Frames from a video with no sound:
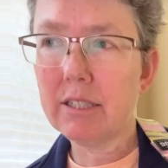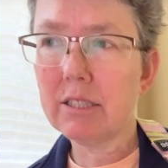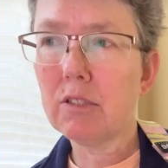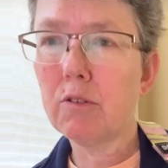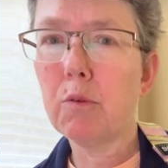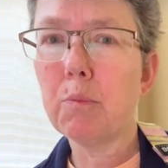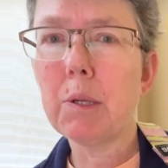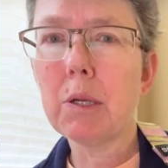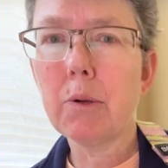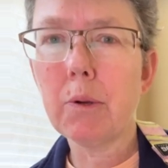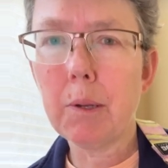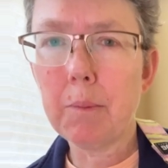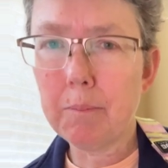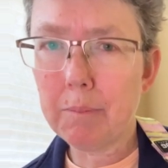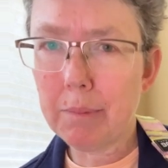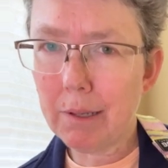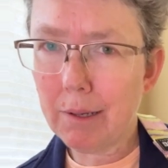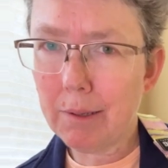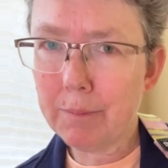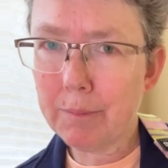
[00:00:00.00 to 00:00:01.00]
So we've been going
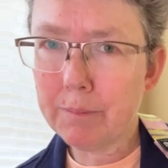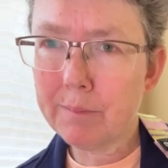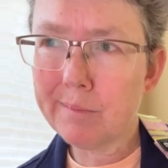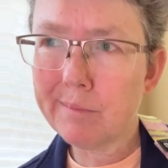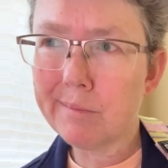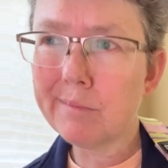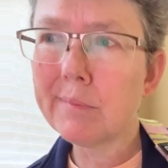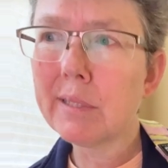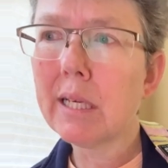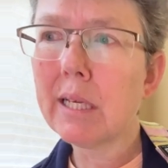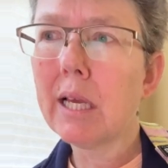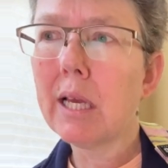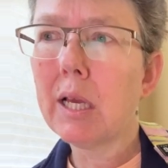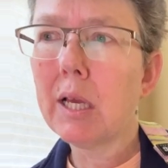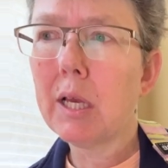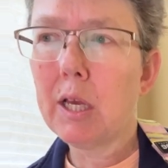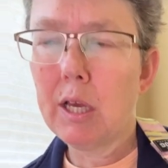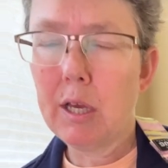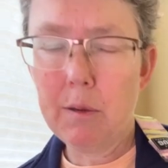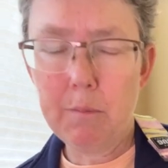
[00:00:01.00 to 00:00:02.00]
bum,
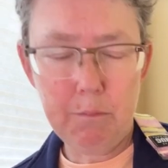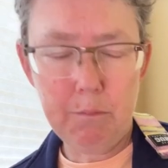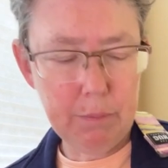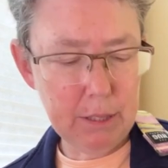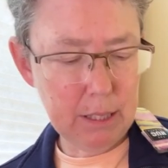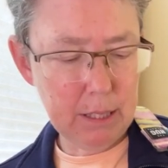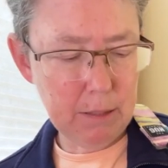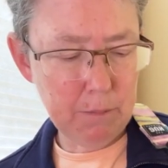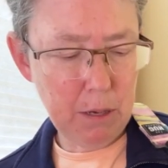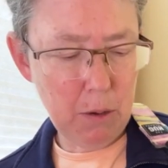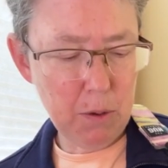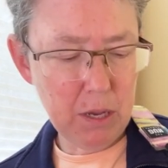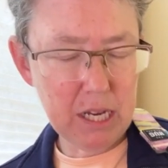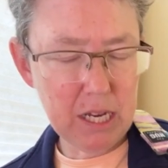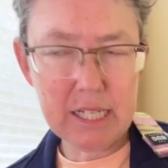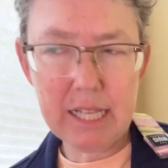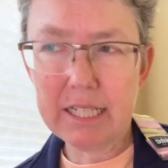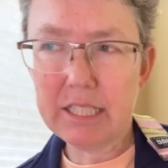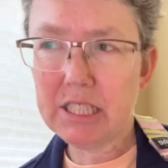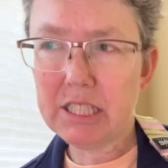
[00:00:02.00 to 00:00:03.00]
bum, and we get
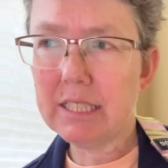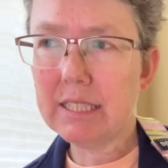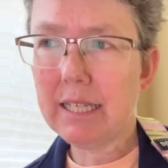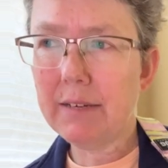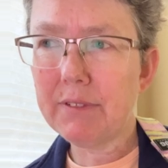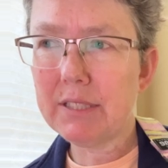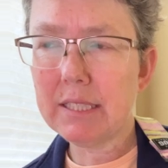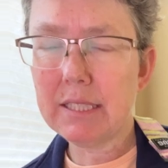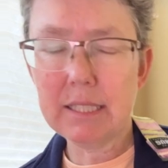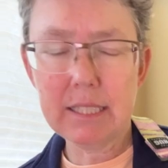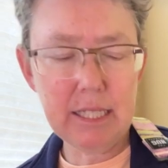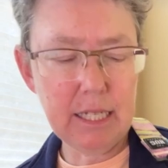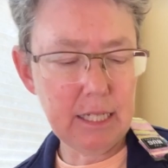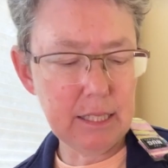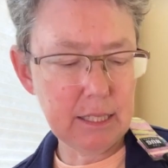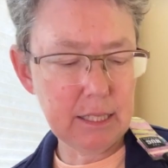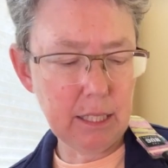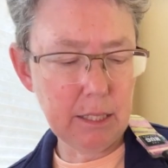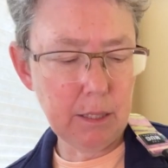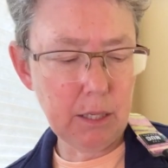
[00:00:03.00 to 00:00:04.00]
to that G7C,
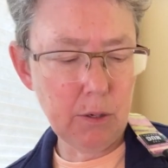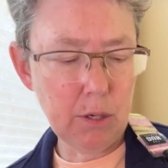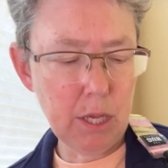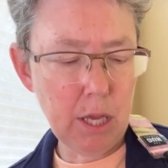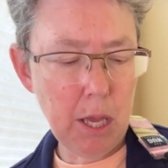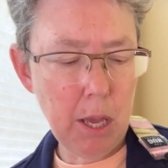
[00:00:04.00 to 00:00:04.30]
it's going to go